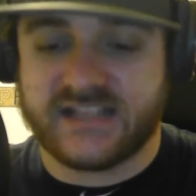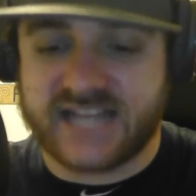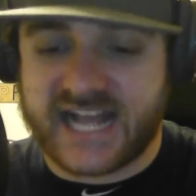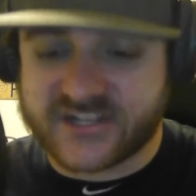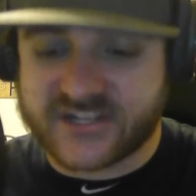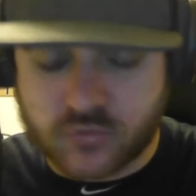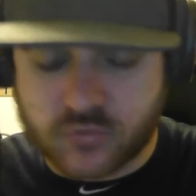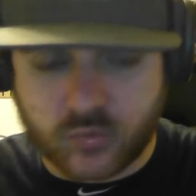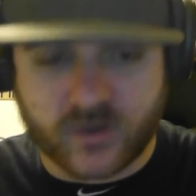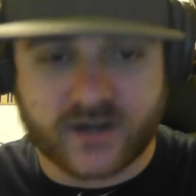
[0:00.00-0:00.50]

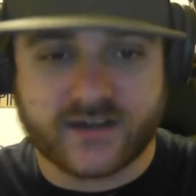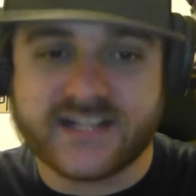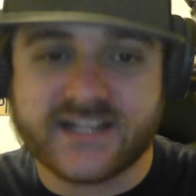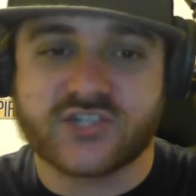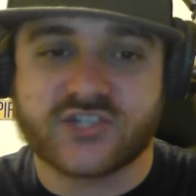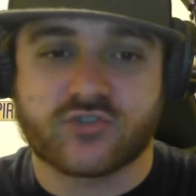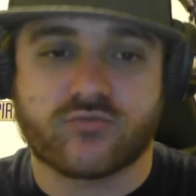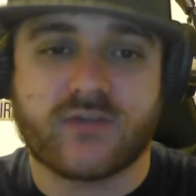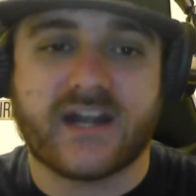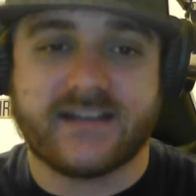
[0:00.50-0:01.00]
that's where it
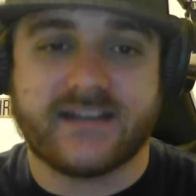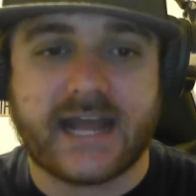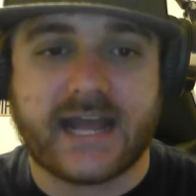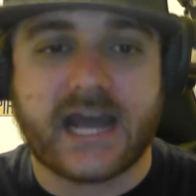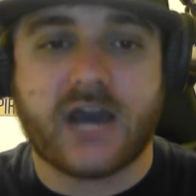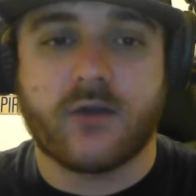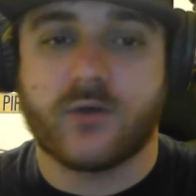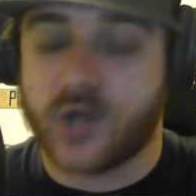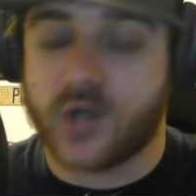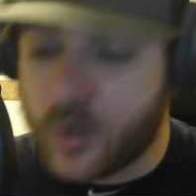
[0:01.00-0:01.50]
is right
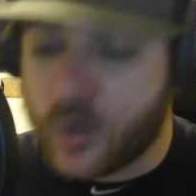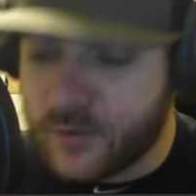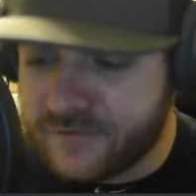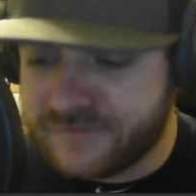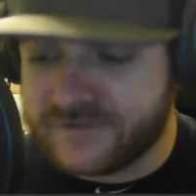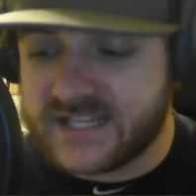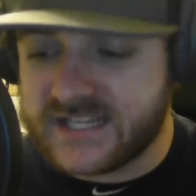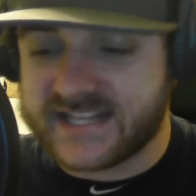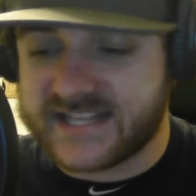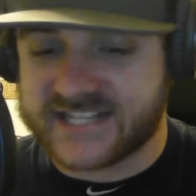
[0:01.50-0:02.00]
now. And
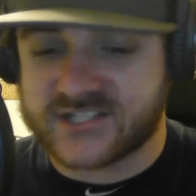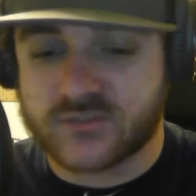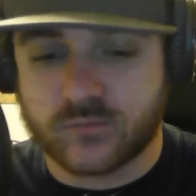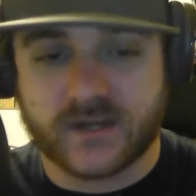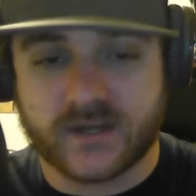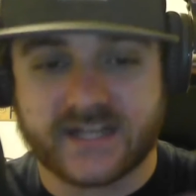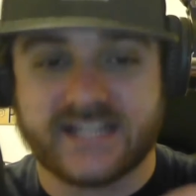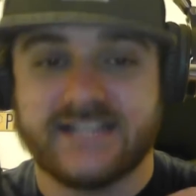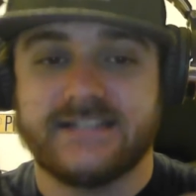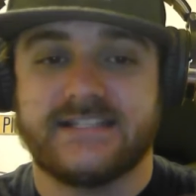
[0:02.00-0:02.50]
hopefully that's
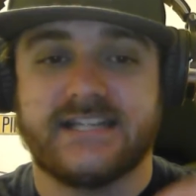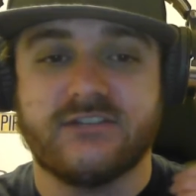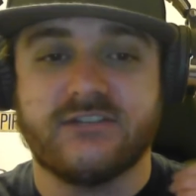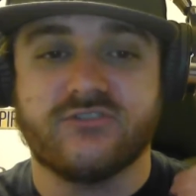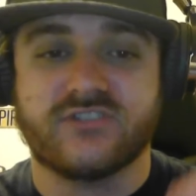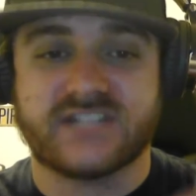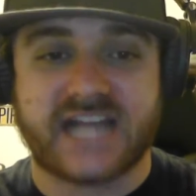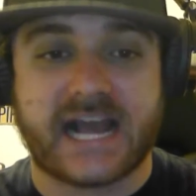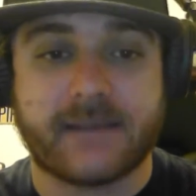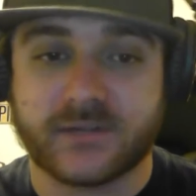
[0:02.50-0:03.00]
what
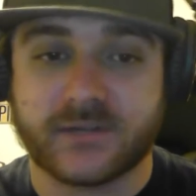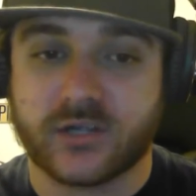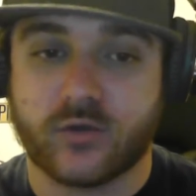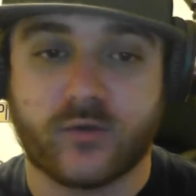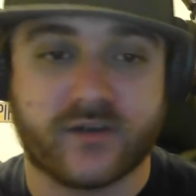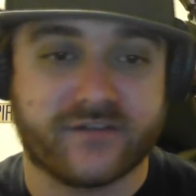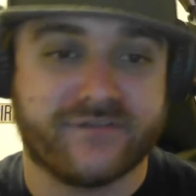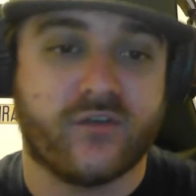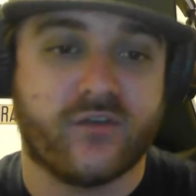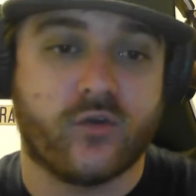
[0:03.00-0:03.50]
continues to happen
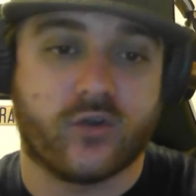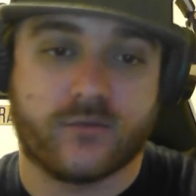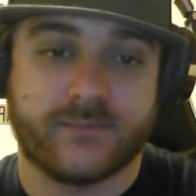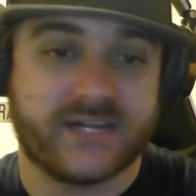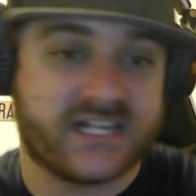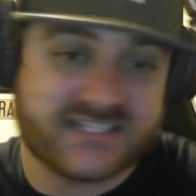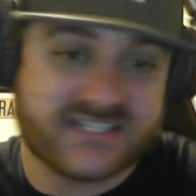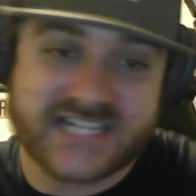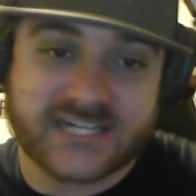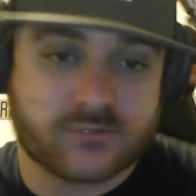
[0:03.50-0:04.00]
going forward
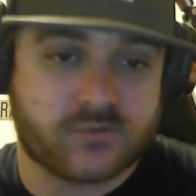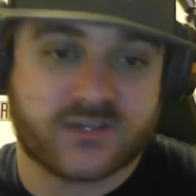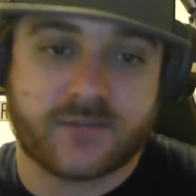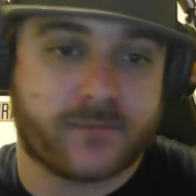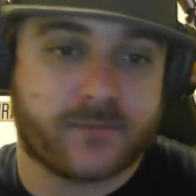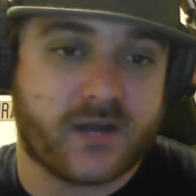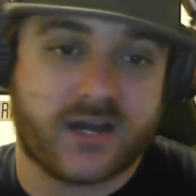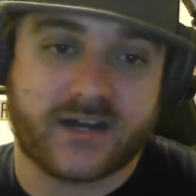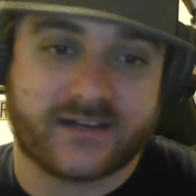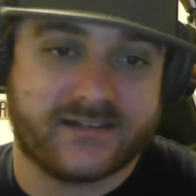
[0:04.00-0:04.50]
because that's what the
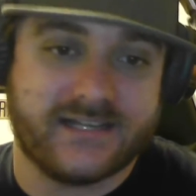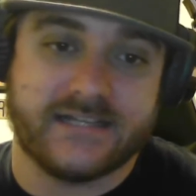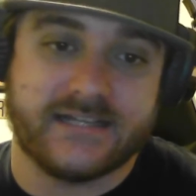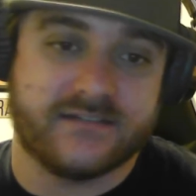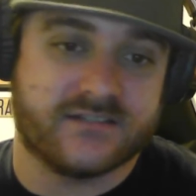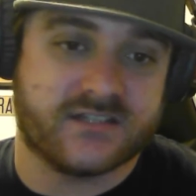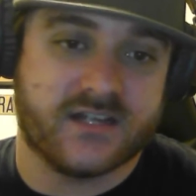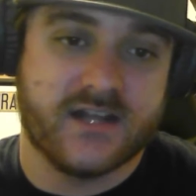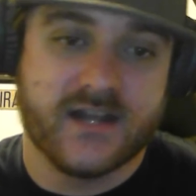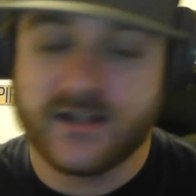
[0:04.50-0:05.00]
product
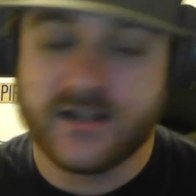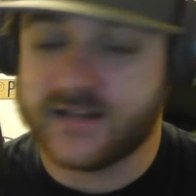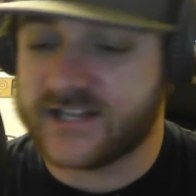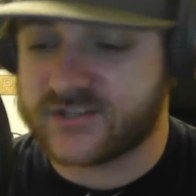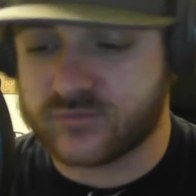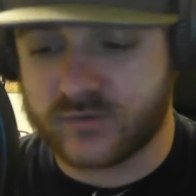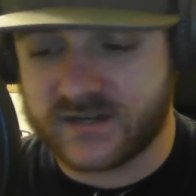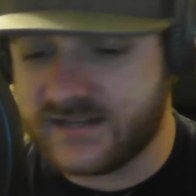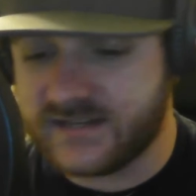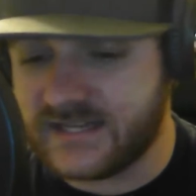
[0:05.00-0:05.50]
needs. That's
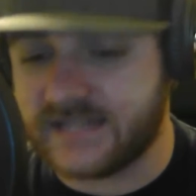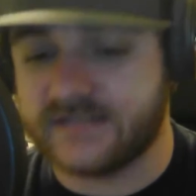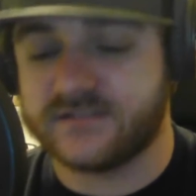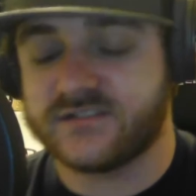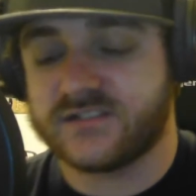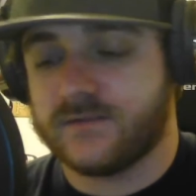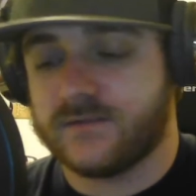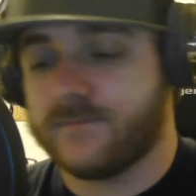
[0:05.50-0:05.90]
what it needs.